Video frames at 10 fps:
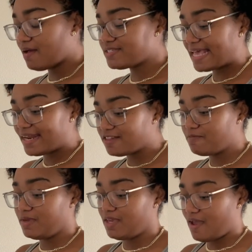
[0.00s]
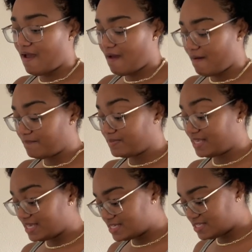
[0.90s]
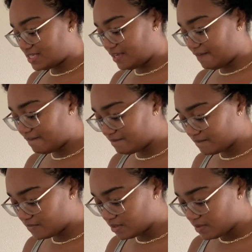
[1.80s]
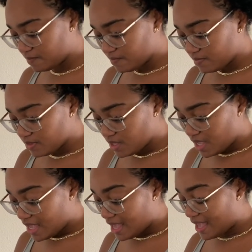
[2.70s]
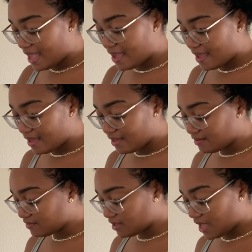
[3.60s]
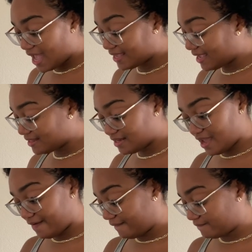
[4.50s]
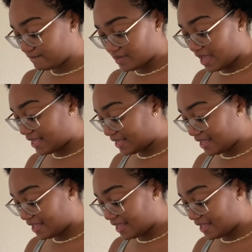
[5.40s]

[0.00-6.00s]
sent me this tea, and I can't lie. I